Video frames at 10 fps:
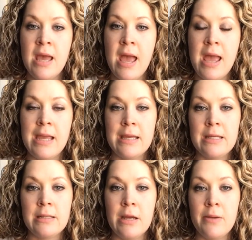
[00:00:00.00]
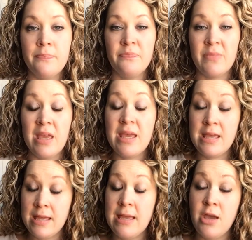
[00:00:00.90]
and it
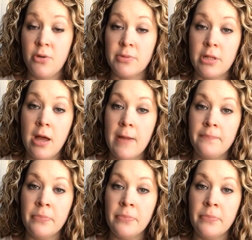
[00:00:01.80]
helped a lot.